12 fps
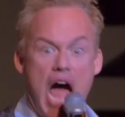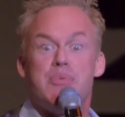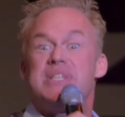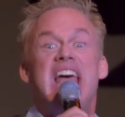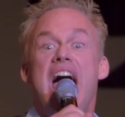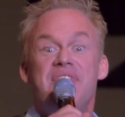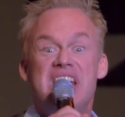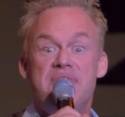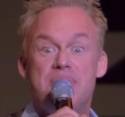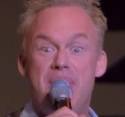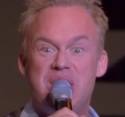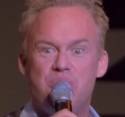I was having
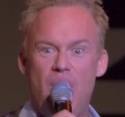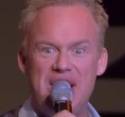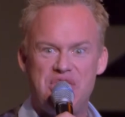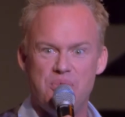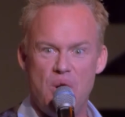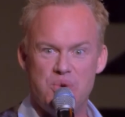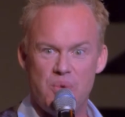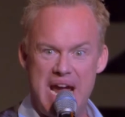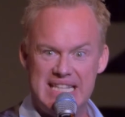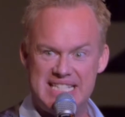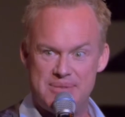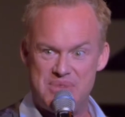everybody write their own
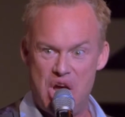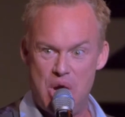ransom